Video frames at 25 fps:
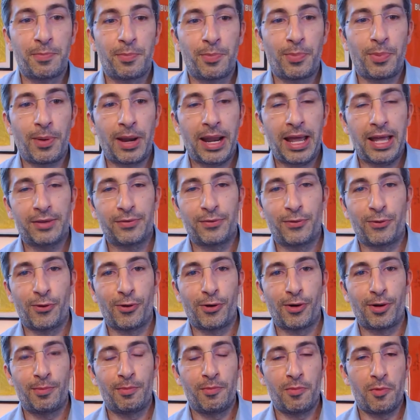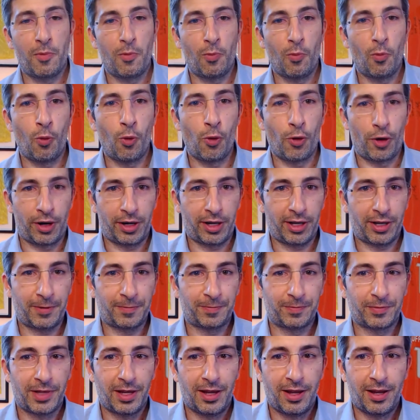platform work,
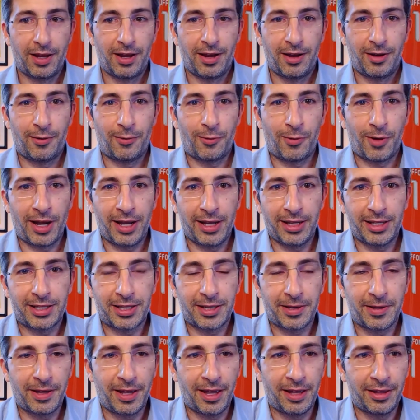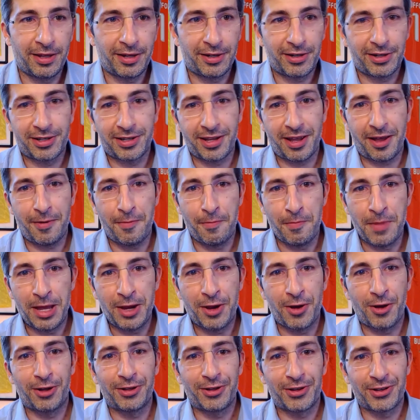right? And there's
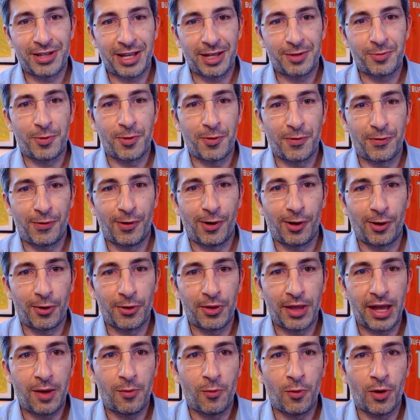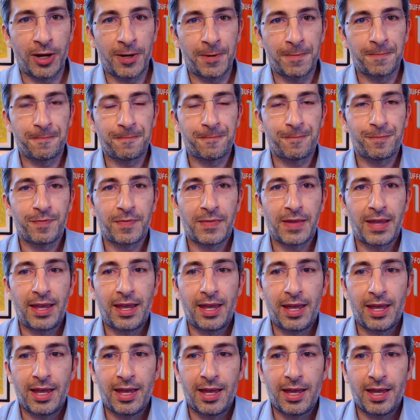many others that will follow that one.
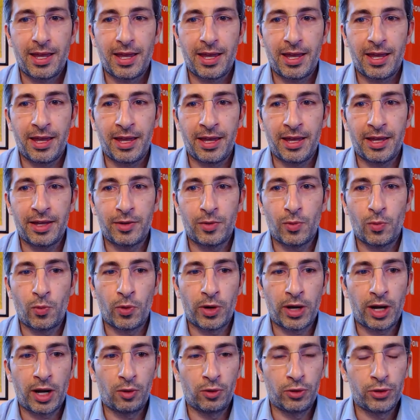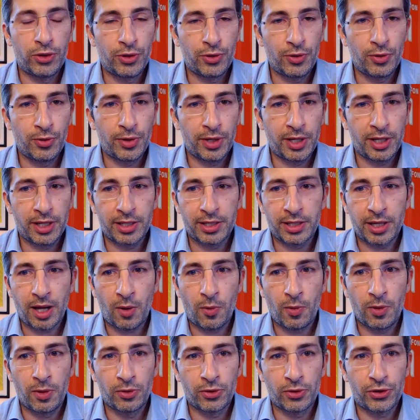And what I'll do is I
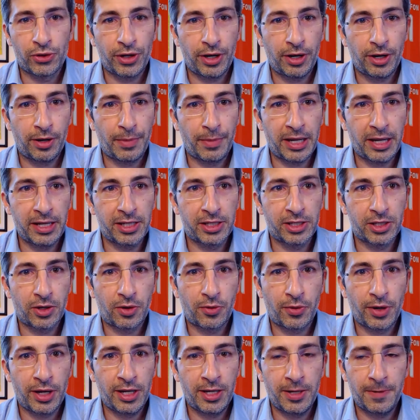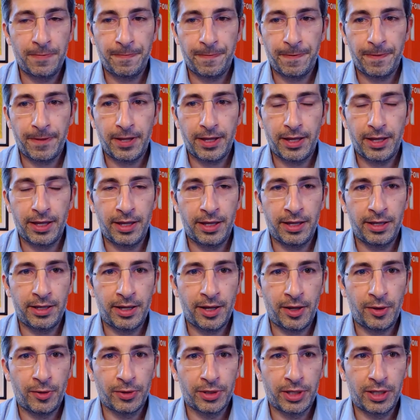will share my screen and
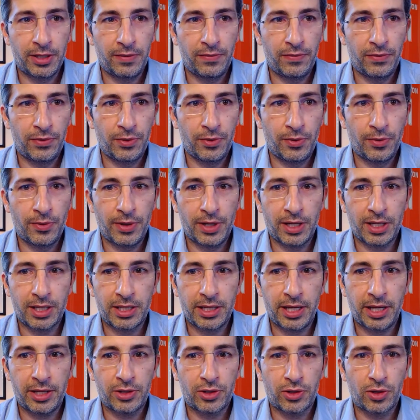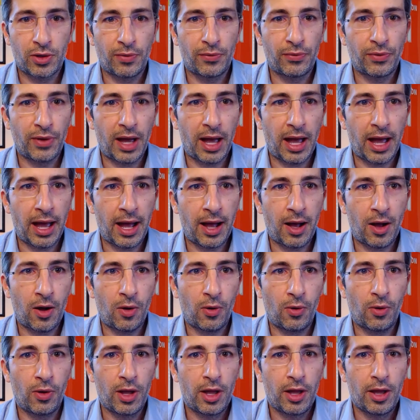I'll give you a sense of
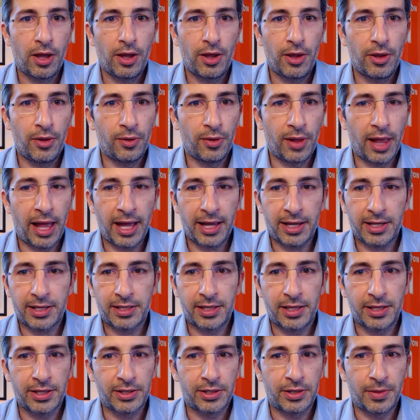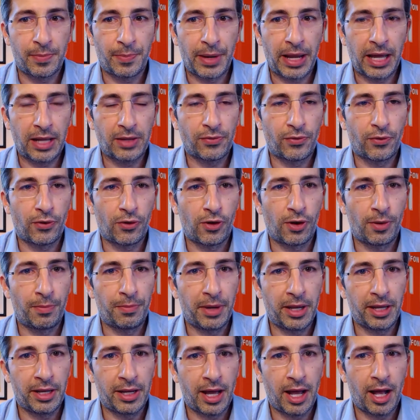how you'll access the platform
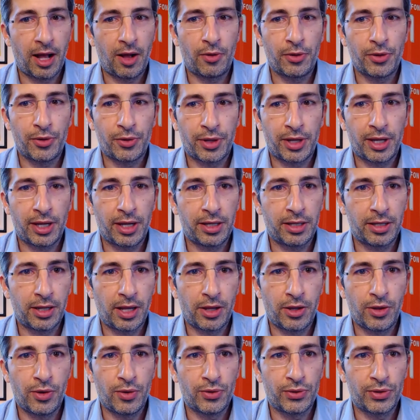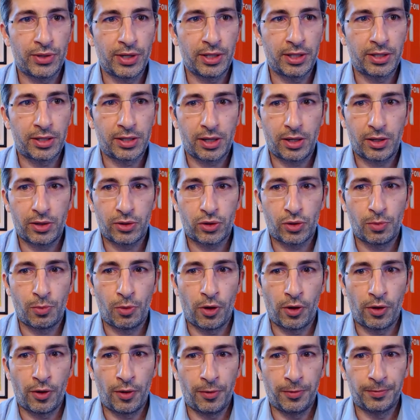and how you can use it
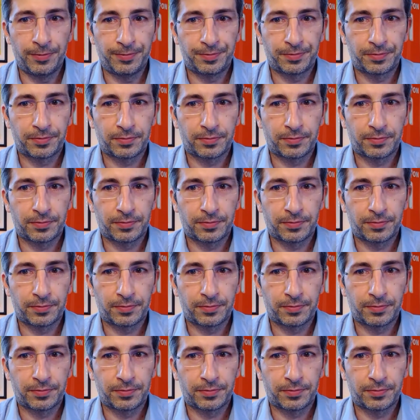tomorrow.